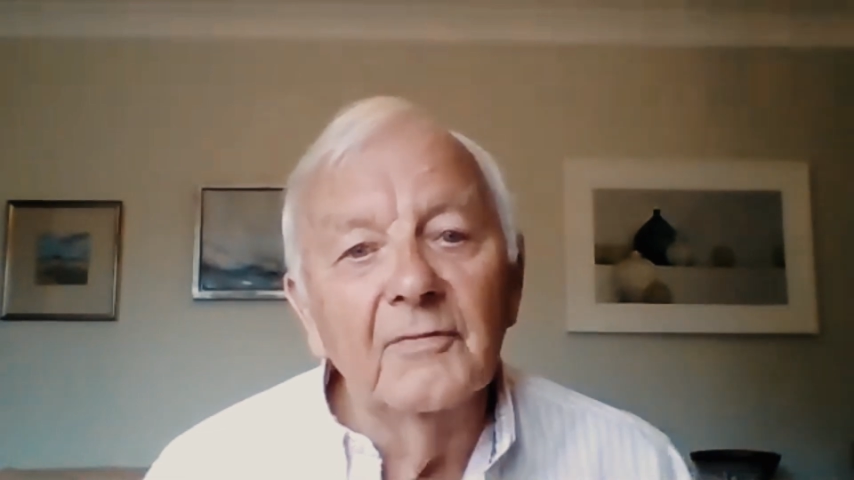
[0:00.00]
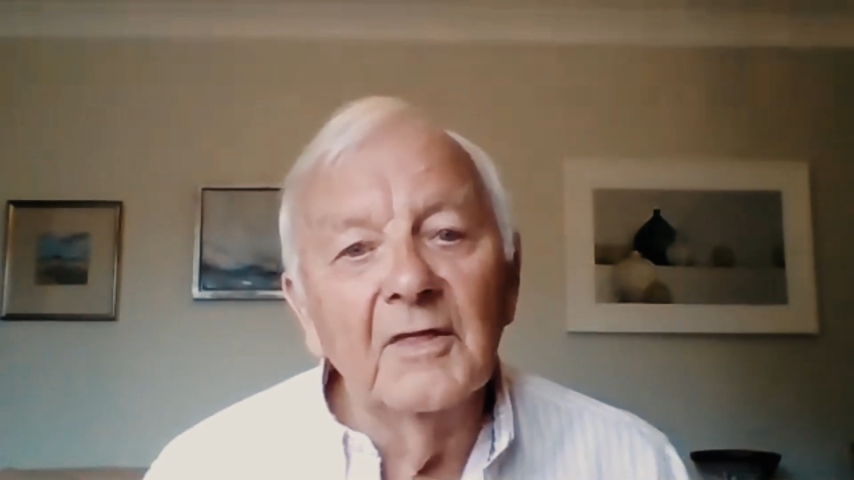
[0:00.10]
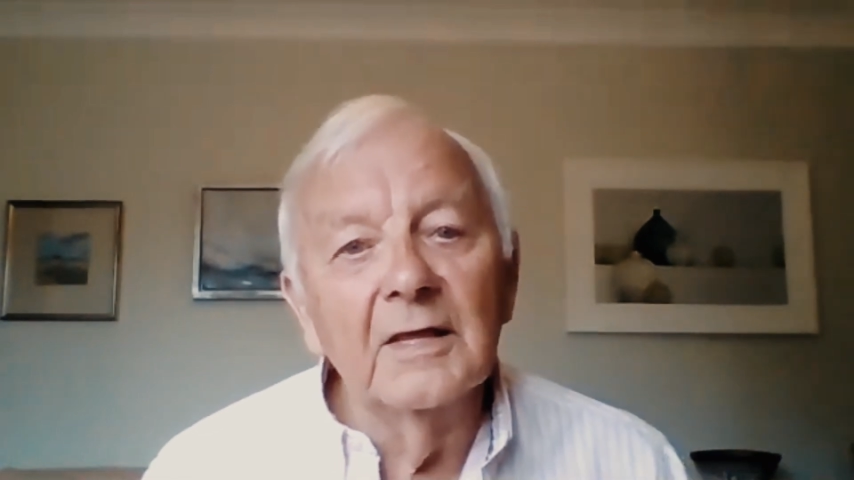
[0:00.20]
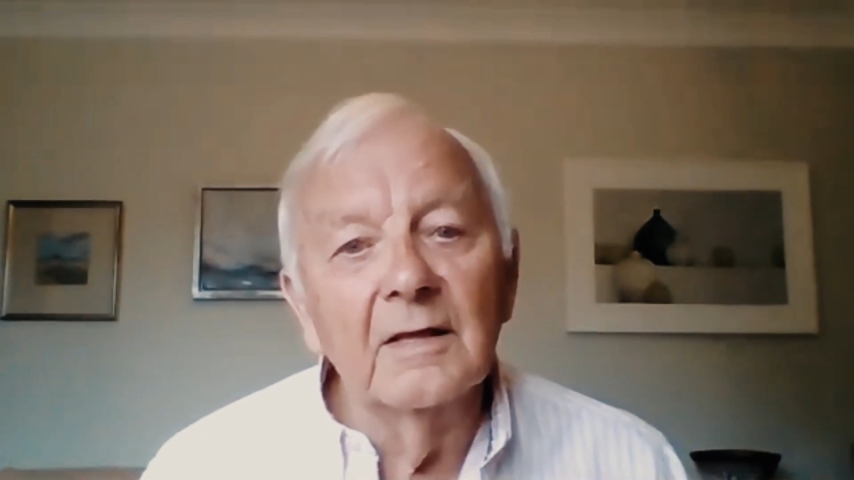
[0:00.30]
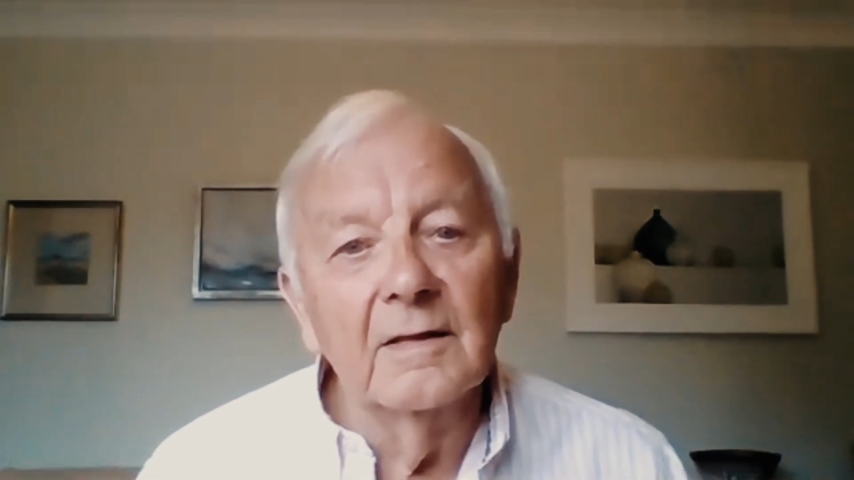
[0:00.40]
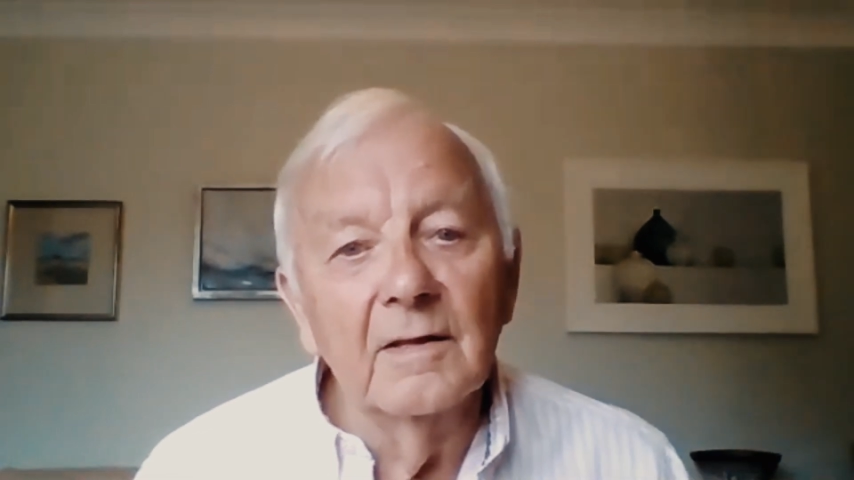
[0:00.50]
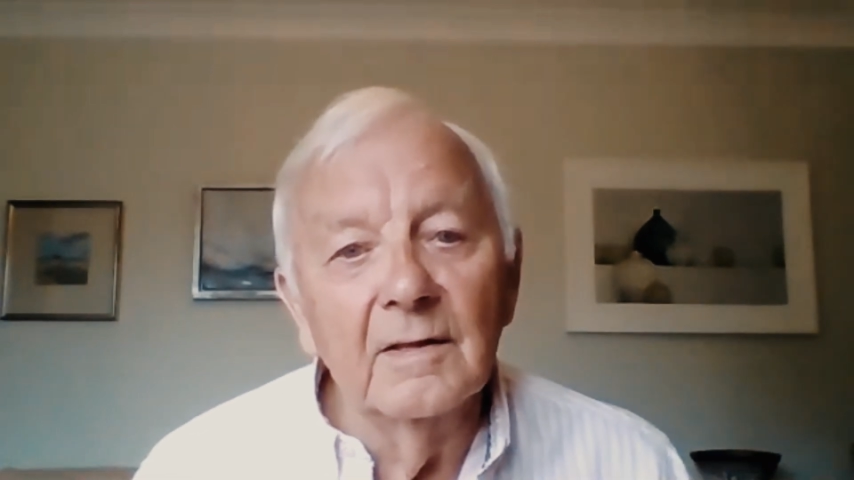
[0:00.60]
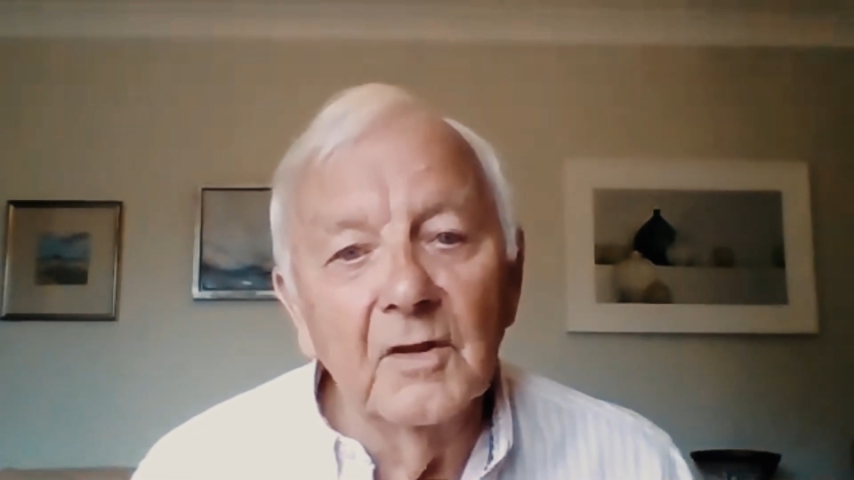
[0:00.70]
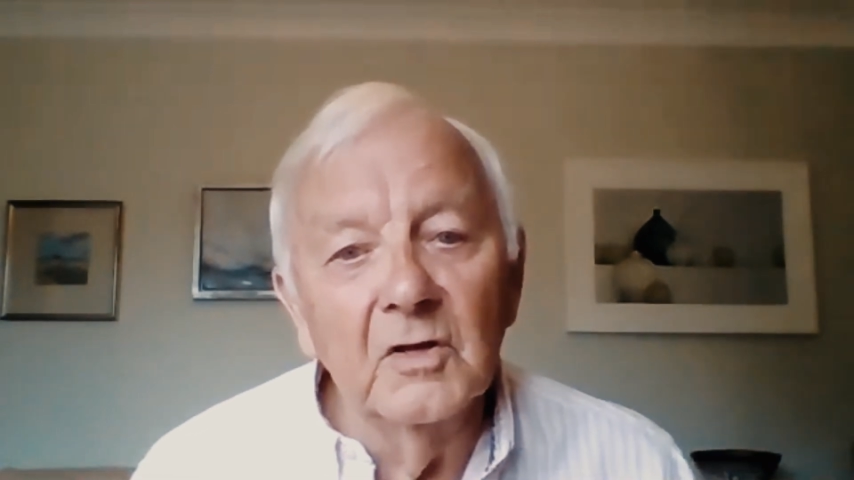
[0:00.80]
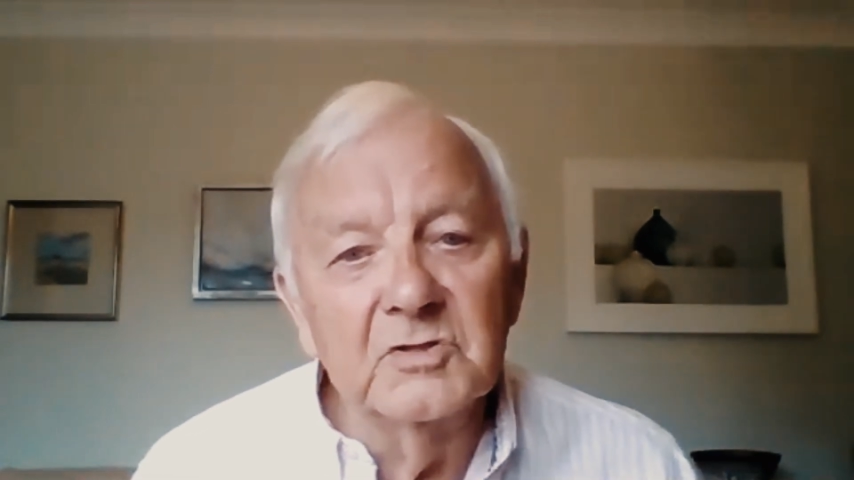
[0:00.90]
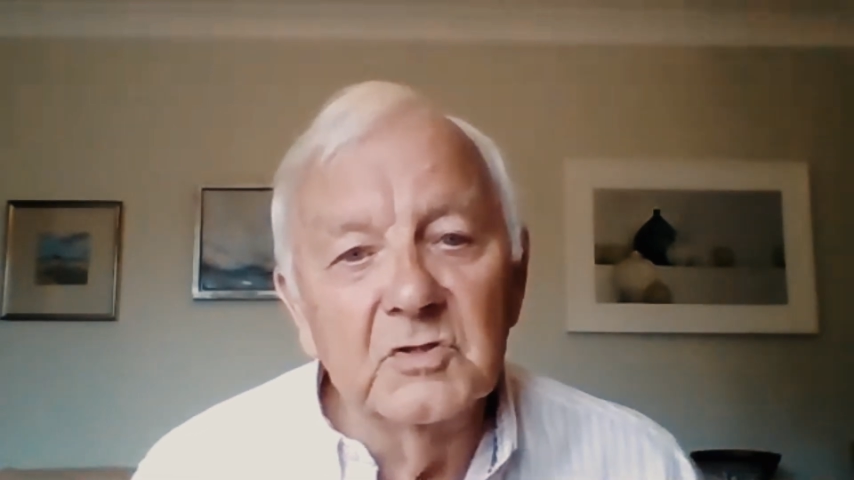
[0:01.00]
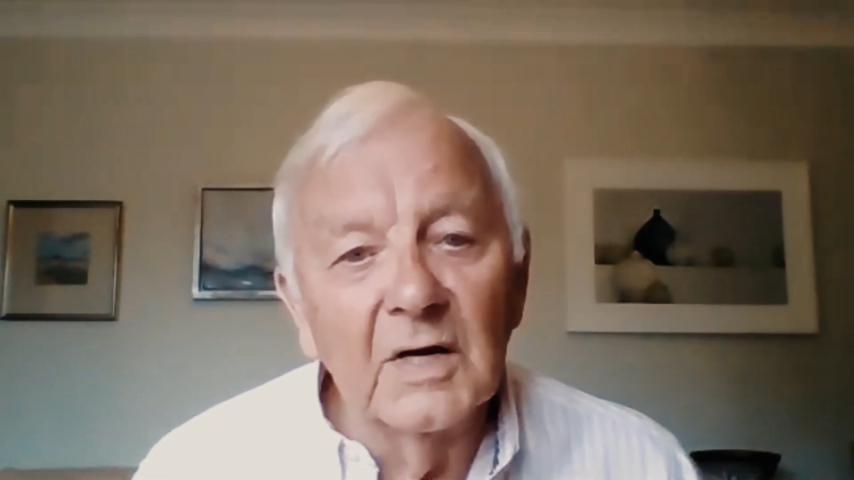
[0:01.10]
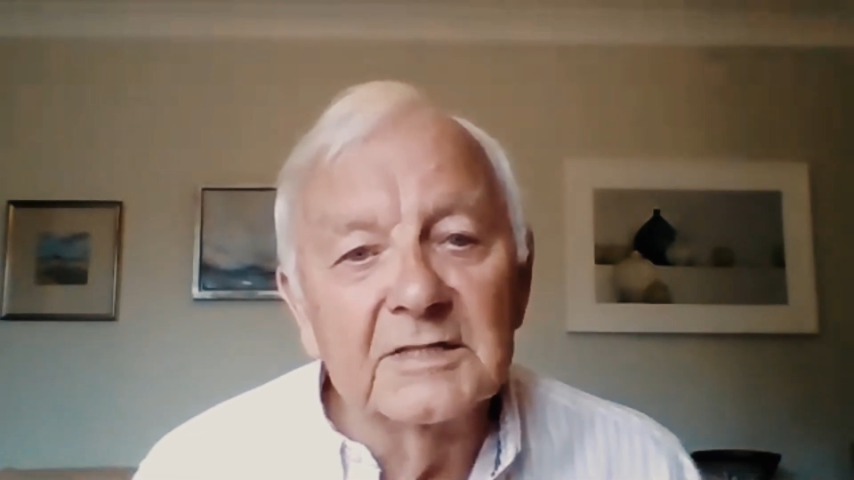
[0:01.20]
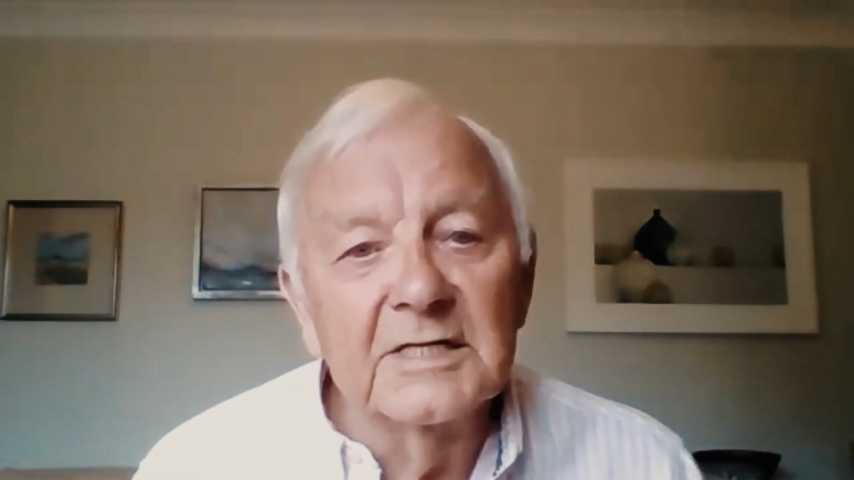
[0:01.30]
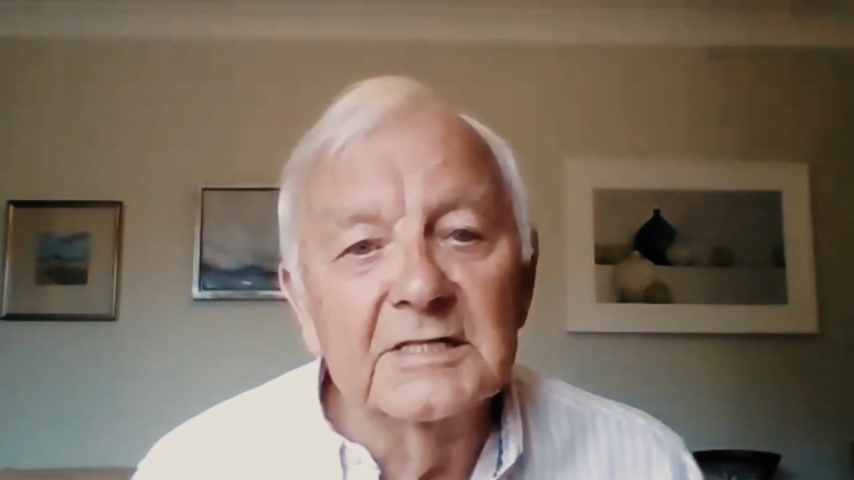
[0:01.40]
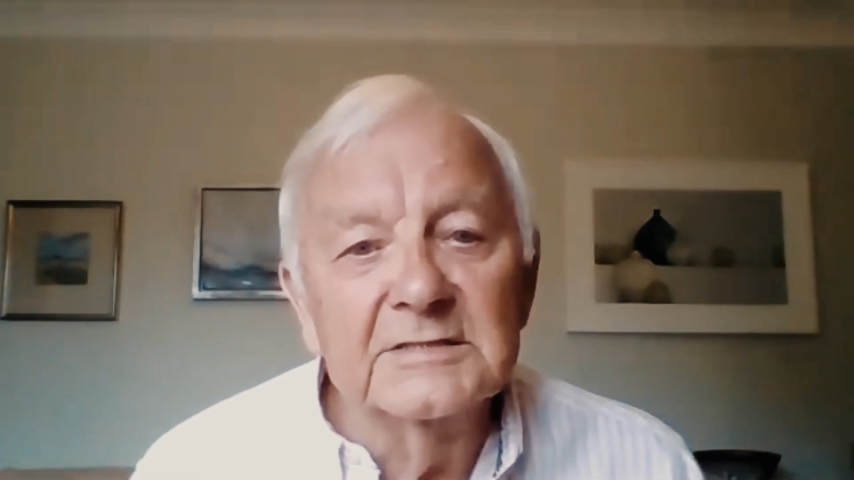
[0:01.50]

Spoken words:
think non-duality